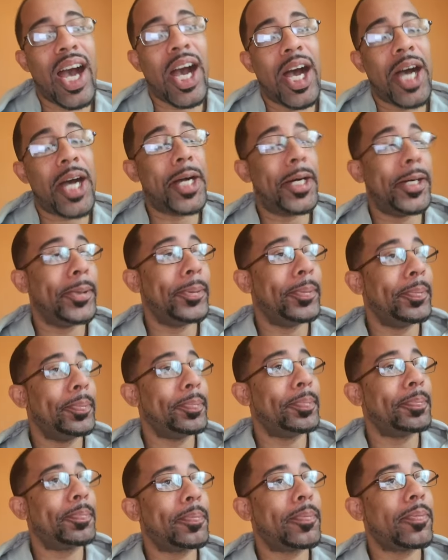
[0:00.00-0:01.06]

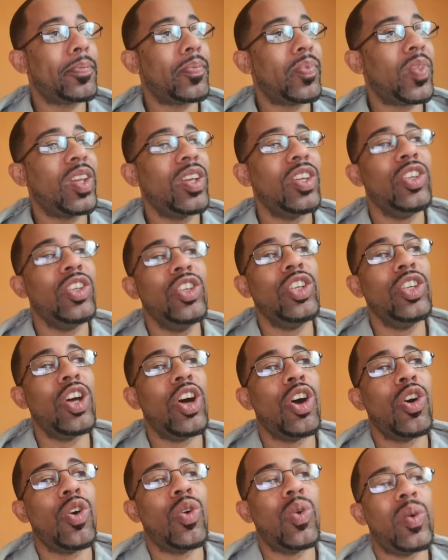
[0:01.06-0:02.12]
Um, you
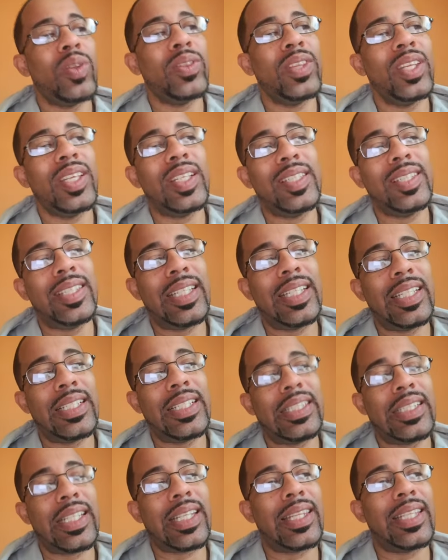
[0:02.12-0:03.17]
know, this
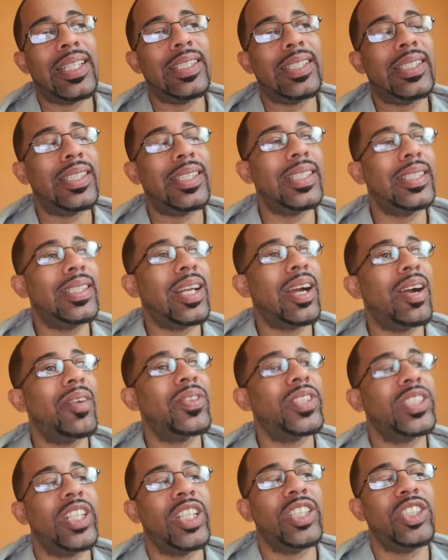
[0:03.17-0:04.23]
is this this
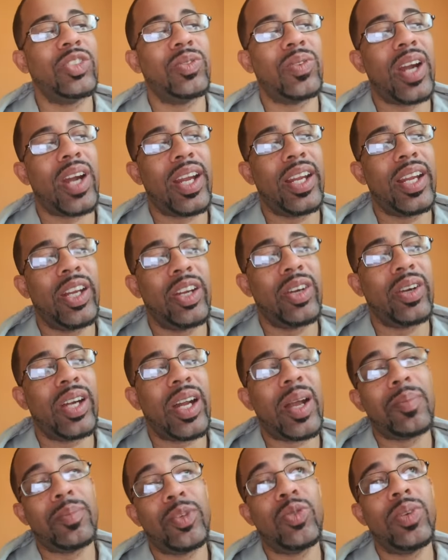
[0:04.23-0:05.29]
conversation right here,
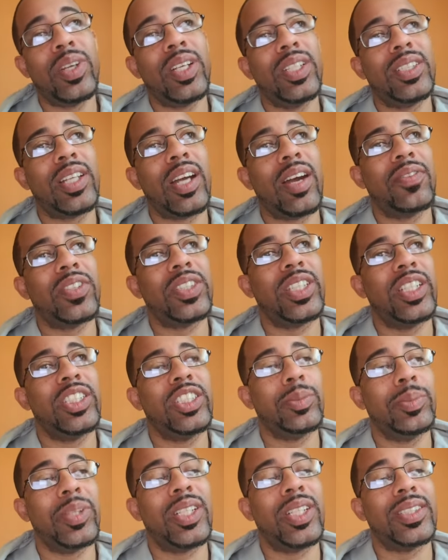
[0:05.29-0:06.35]
and I'm doing this
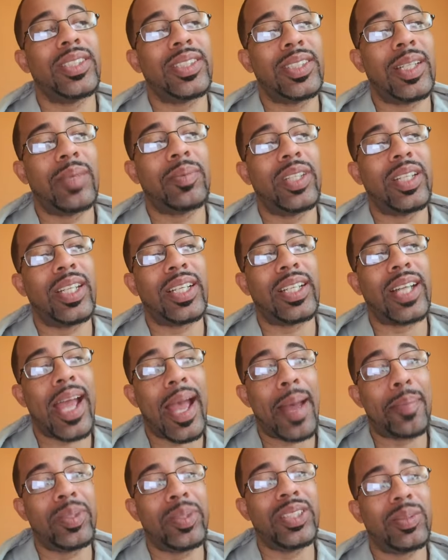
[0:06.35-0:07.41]
conversation because of something that
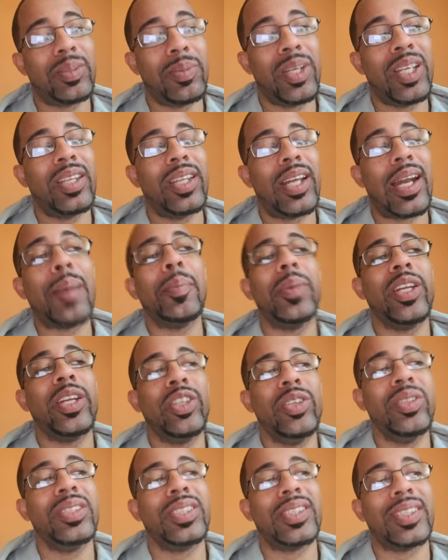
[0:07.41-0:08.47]
happened to me that I'm going to
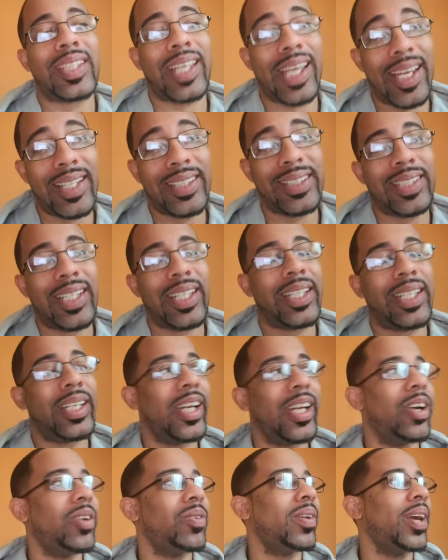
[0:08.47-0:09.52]
use as a case study
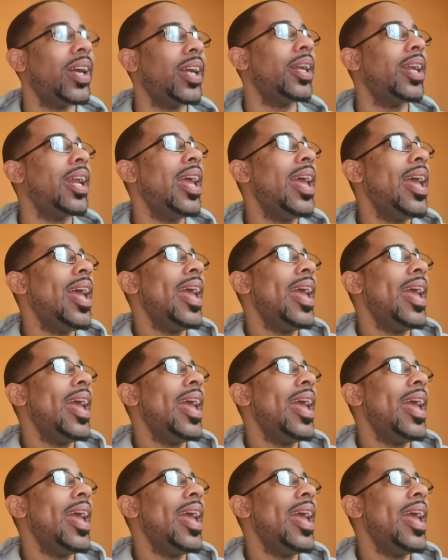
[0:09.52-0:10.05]
now, right?